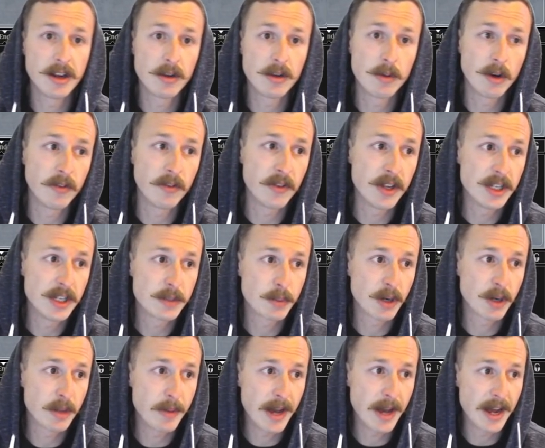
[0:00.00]
Wolf is pretty
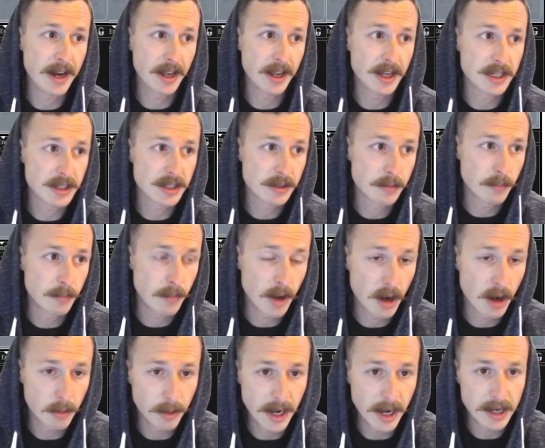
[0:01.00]
bad against mono
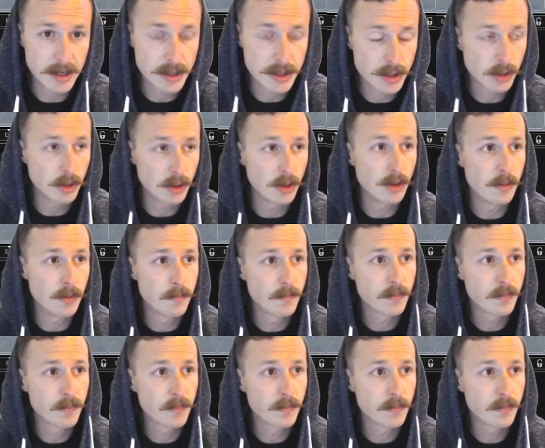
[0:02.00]
black control.